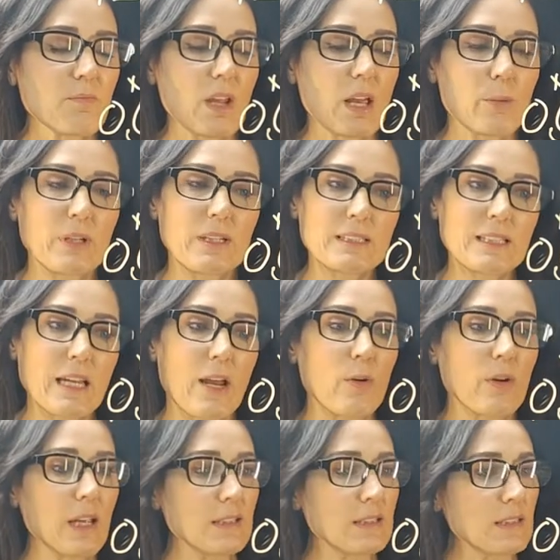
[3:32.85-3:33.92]
I'm going to say,
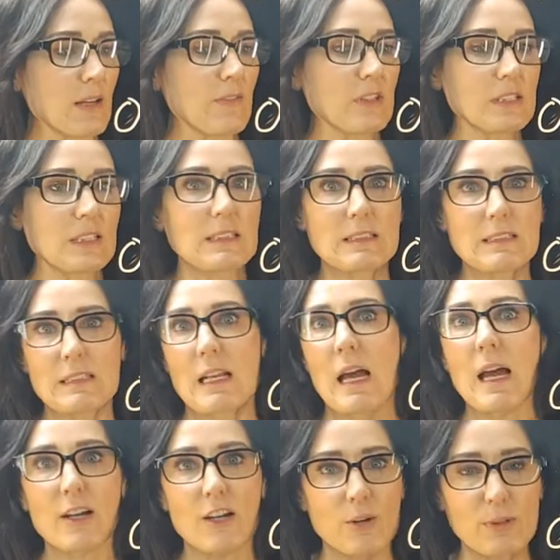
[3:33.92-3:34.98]
okay, 7 does
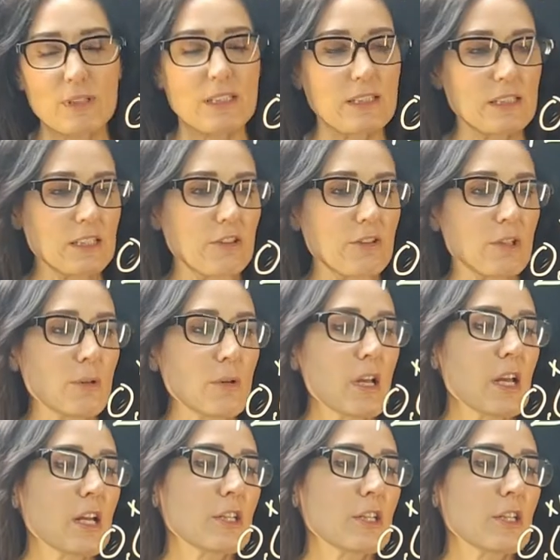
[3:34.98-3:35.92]
not go into 0,